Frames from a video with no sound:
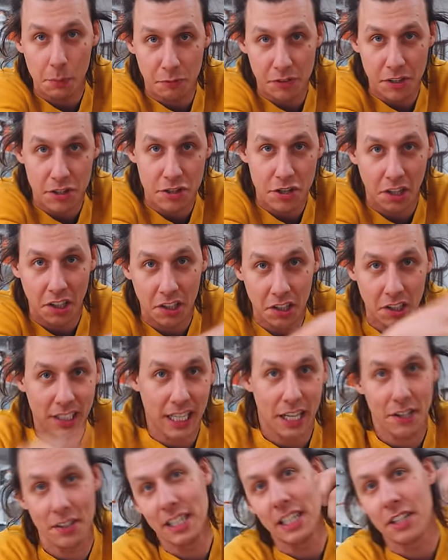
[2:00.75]
of each other
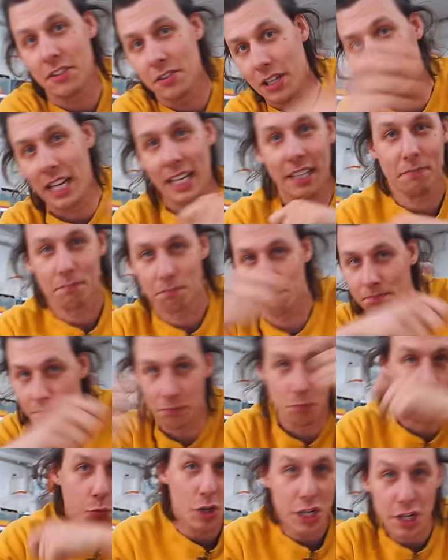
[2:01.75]
that you need to like
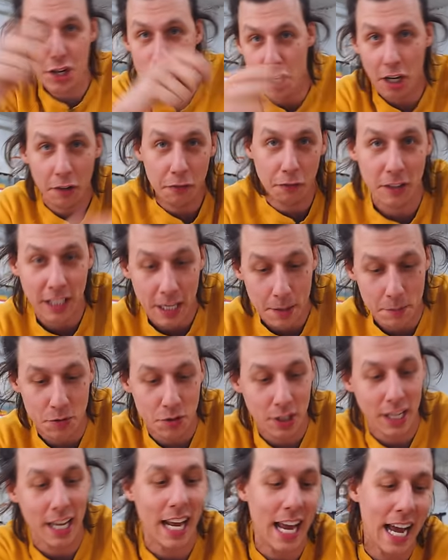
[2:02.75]
reshuffle them
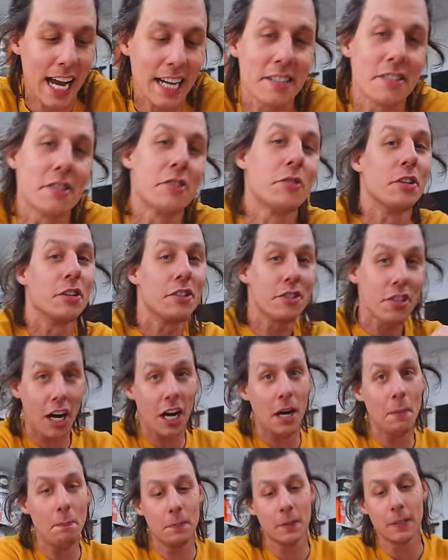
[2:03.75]
to get access to the
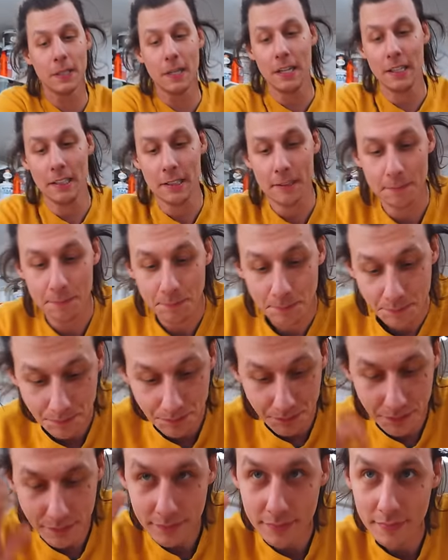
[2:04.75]
top.
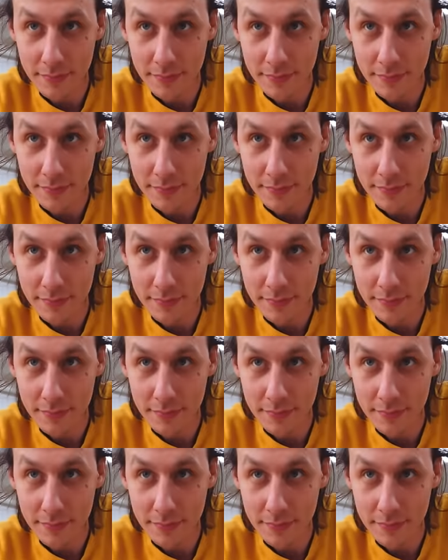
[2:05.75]
you know